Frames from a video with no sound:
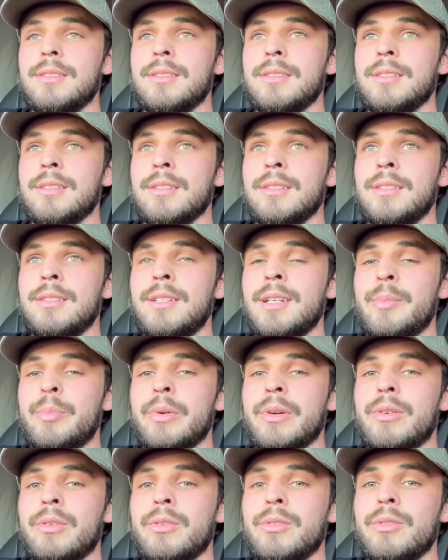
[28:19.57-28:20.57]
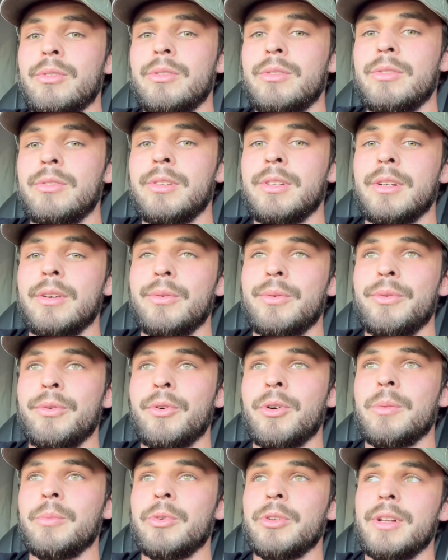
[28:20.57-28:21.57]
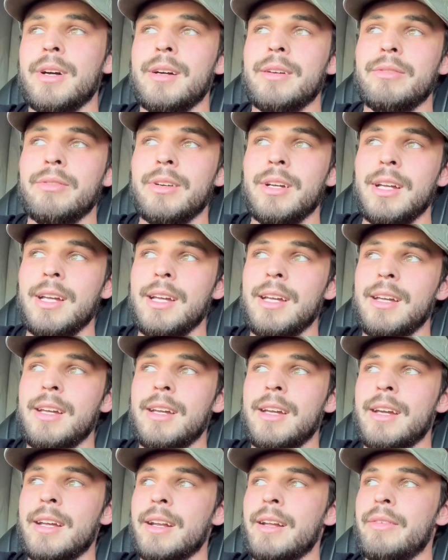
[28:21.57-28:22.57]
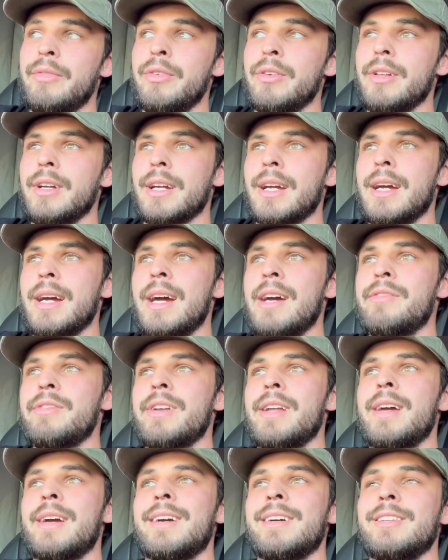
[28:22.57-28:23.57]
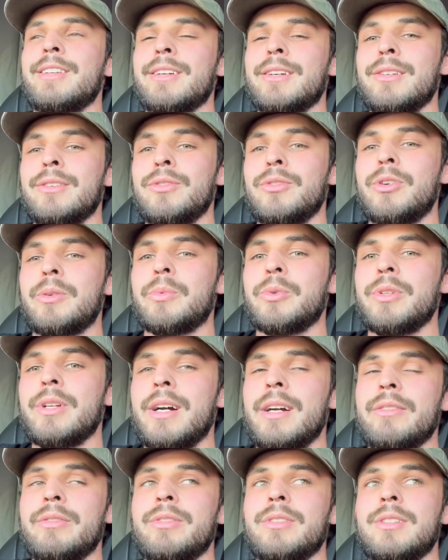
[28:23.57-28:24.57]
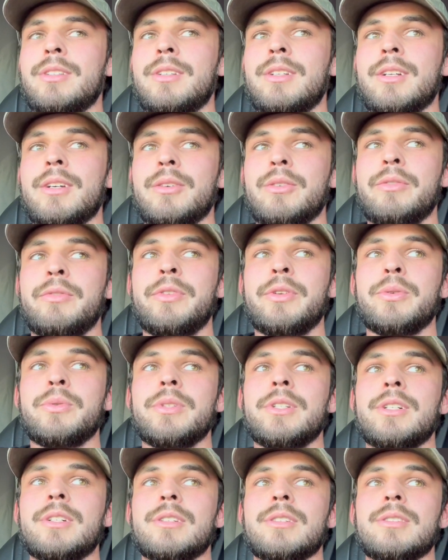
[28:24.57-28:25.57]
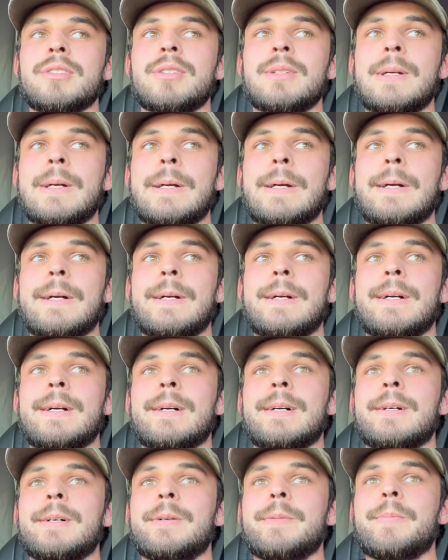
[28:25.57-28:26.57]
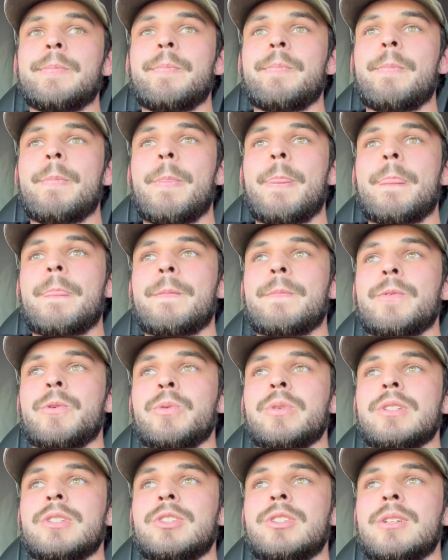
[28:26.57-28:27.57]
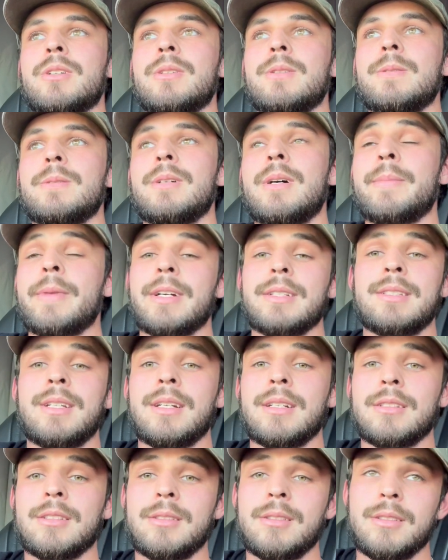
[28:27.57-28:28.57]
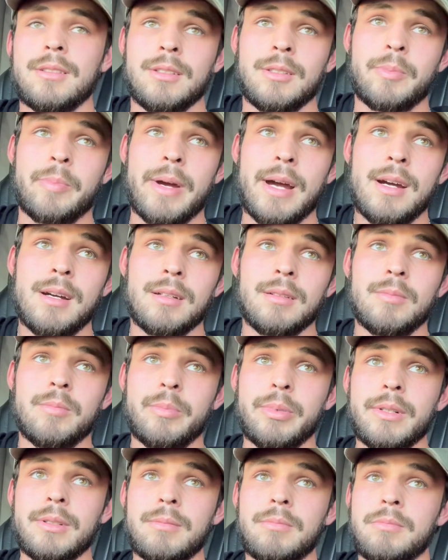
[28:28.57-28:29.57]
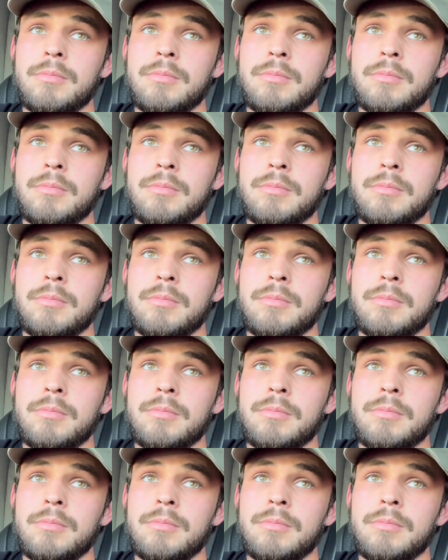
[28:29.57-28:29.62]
a typical normal life. And I feel like I haven't had like a normal life in a few years, which I'm not saying is bad, but